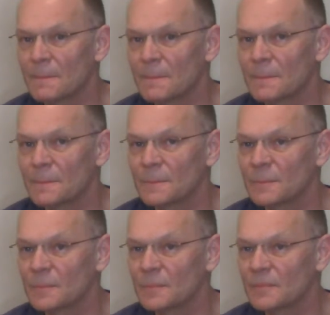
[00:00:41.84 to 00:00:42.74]

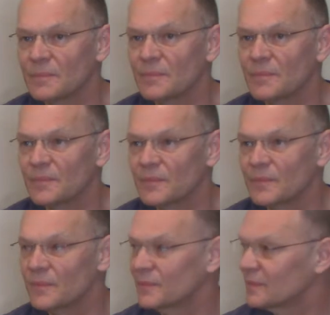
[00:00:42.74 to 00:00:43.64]

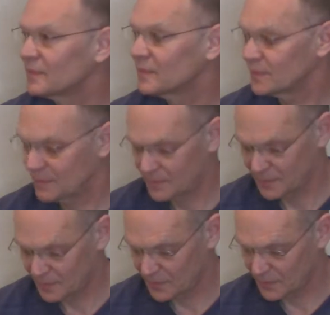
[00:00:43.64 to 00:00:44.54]

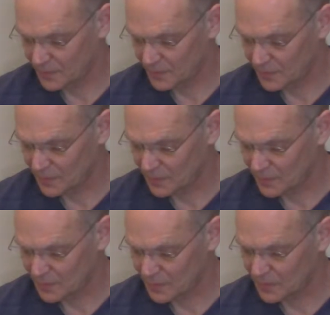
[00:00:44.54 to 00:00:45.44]

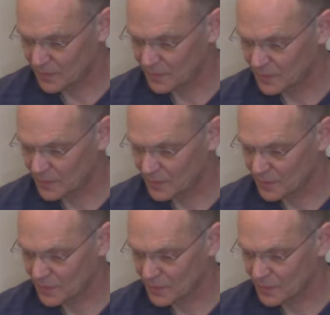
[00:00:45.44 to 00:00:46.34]

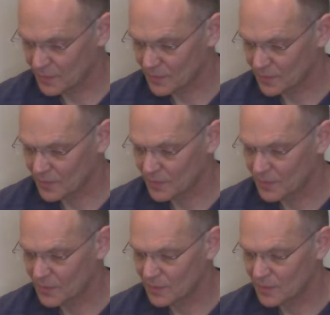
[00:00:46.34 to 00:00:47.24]

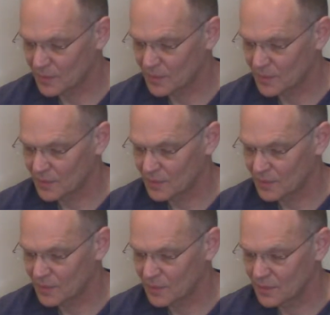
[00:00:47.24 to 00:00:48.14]

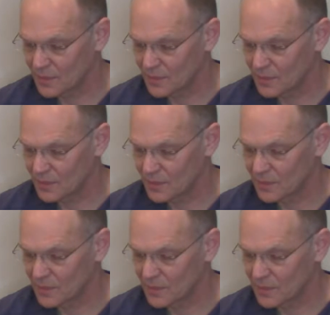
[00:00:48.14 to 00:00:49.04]

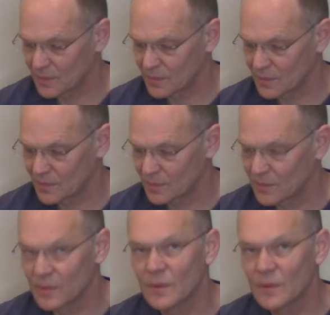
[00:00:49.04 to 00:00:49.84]
(silent)